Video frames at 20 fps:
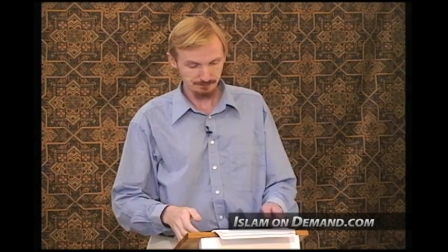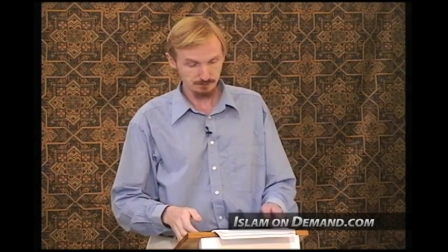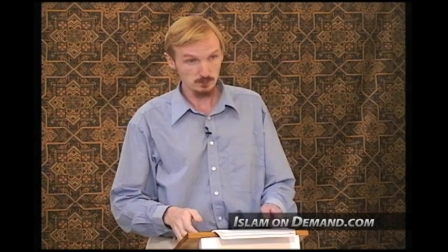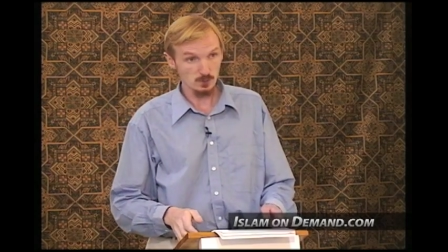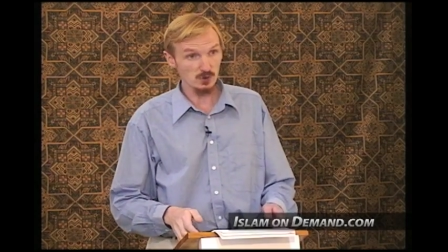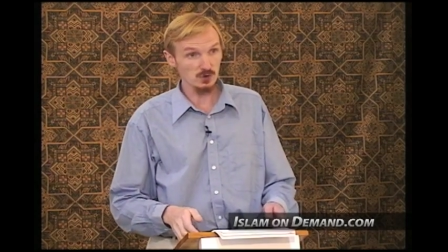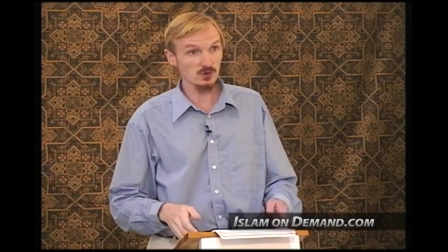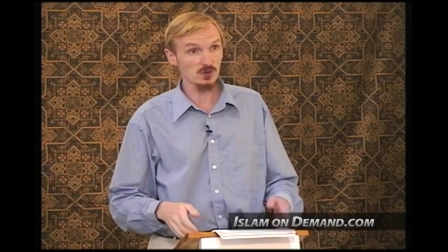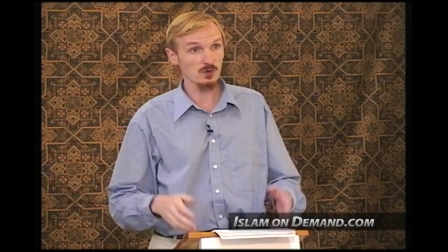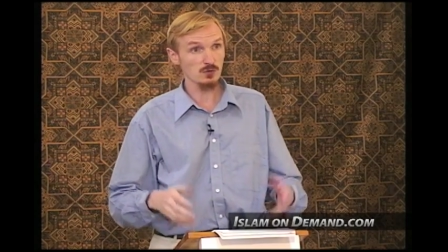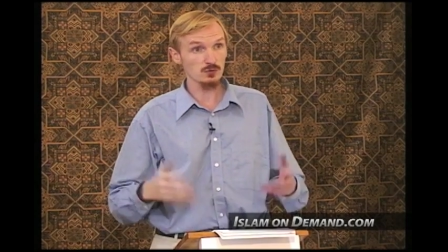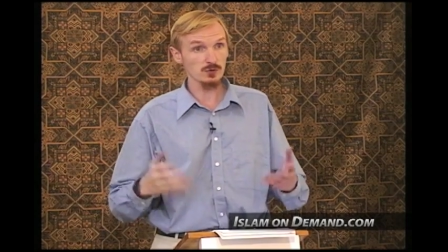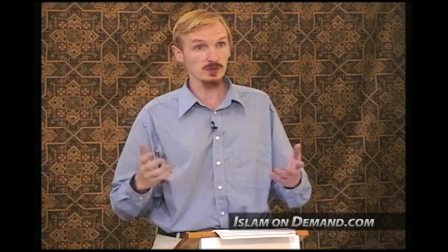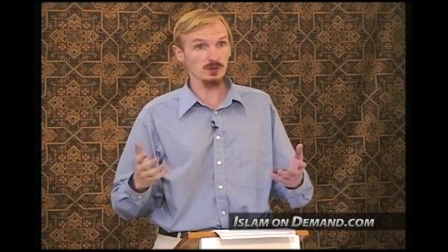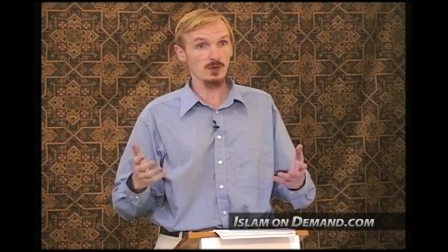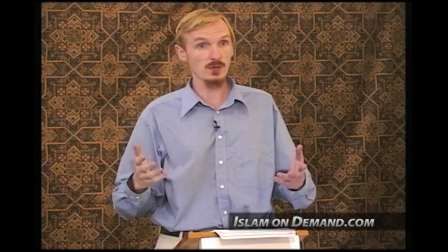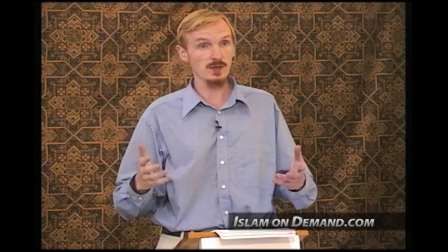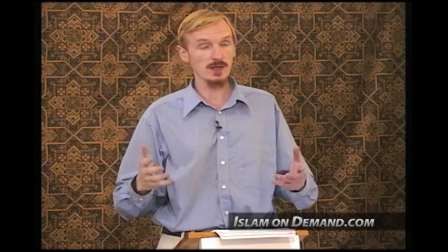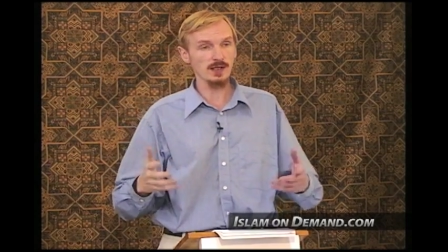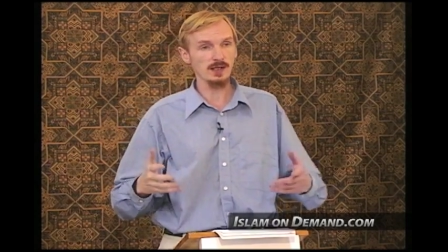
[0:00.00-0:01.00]
When you see the
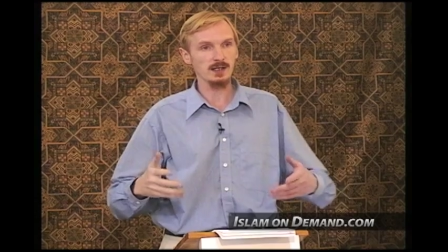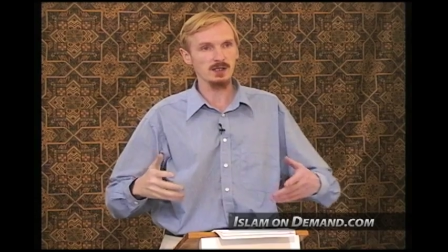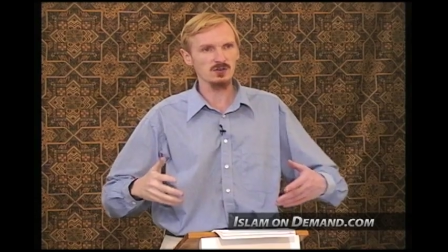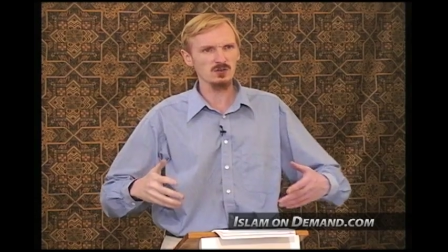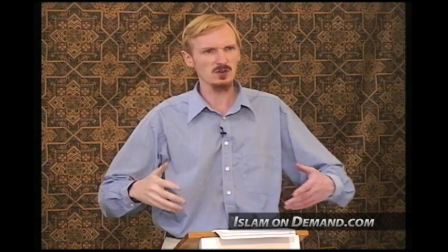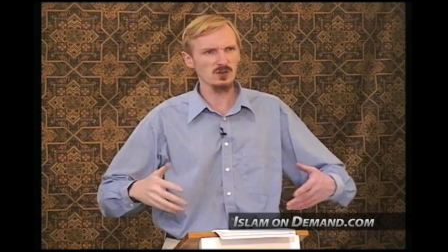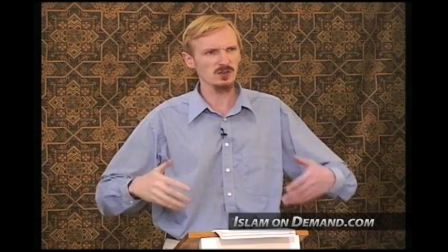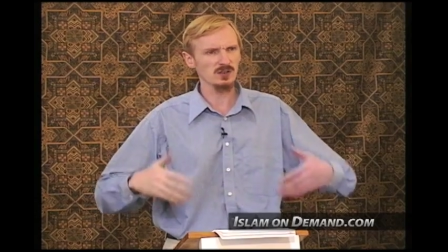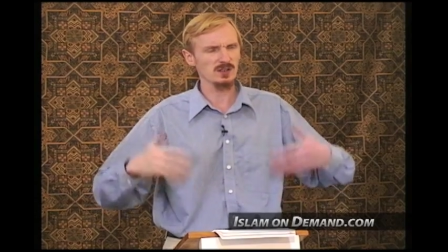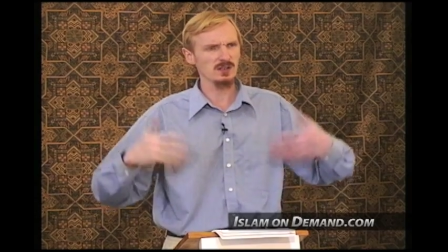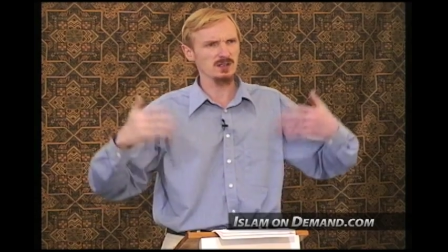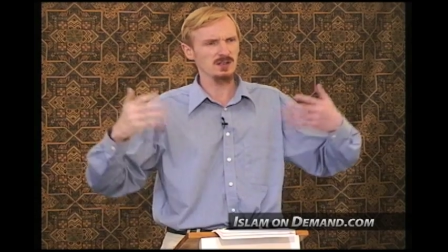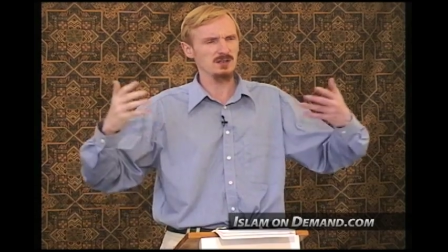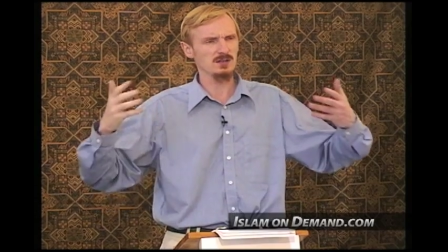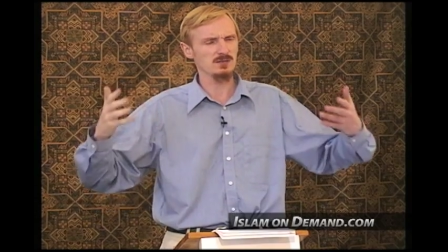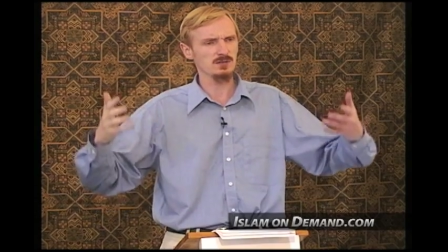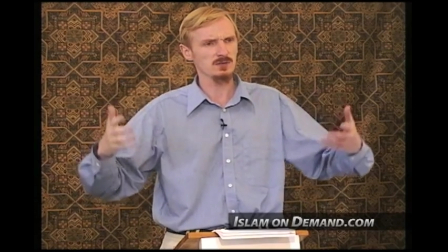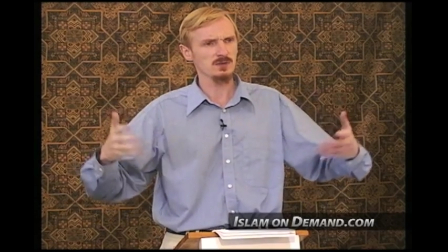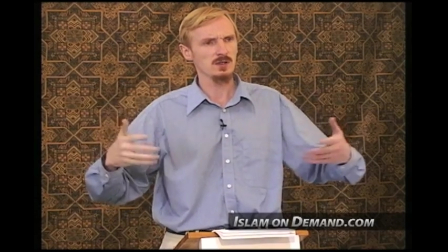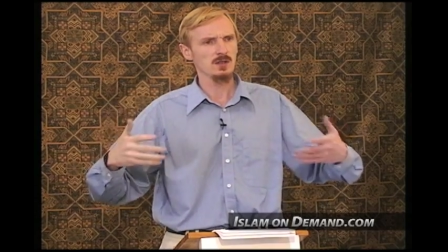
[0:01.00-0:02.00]
real thing, it's not a kind
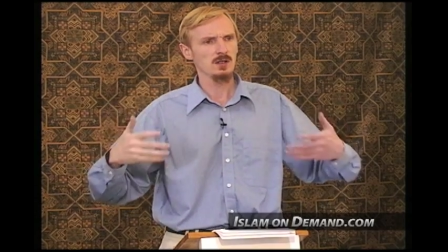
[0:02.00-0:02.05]
of